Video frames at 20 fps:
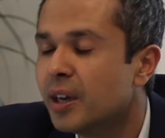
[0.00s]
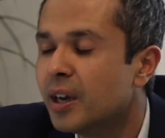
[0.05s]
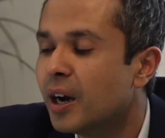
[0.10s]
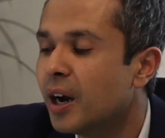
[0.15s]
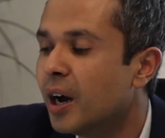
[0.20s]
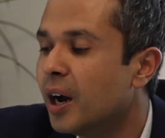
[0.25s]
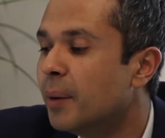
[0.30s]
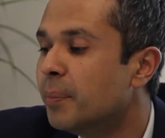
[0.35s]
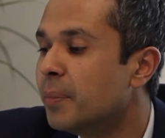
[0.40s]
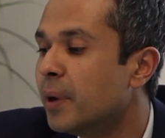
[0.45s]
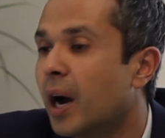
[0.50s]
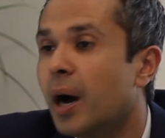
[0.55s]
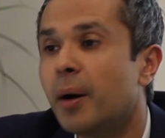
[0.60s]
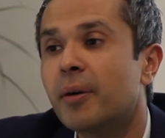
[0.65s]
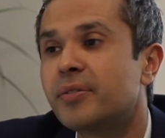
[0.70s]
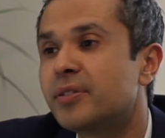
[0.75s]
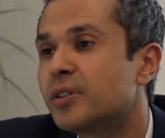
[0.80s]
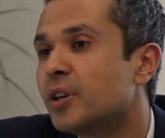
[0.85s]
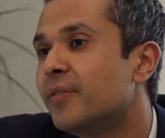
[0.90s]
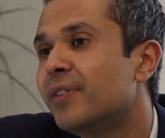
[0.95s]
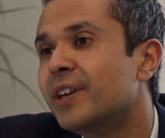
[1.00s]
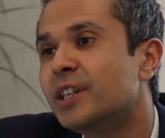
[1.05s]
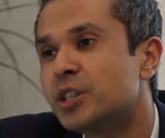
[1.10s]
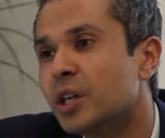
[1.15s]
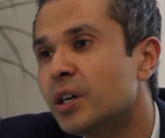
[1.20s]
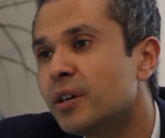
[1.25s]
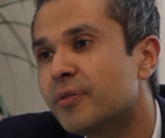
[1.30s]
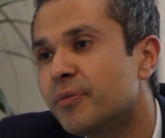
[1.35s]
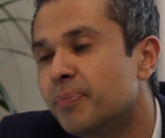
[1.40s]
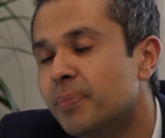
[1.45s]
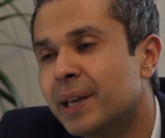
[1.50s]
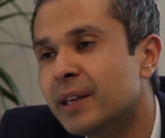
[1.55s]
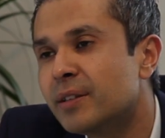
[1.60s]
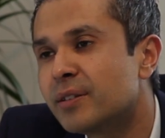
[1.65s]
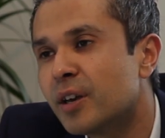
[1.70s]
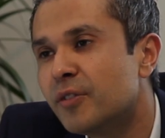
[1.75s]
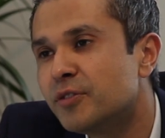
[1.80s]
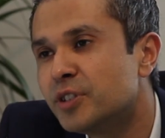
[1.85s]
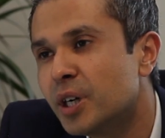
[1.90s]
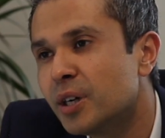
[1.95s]
are being
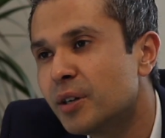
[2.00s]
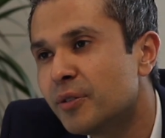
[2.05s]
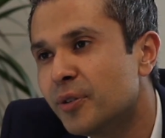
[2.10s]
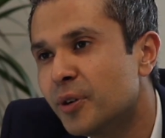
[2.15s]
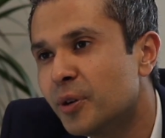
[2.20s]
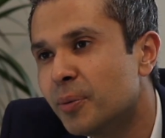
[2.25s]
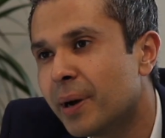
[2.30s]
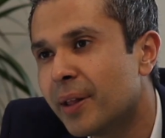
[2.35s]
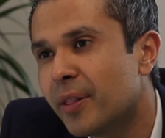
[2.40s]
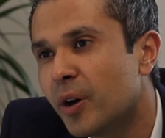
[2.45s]
served junk food by the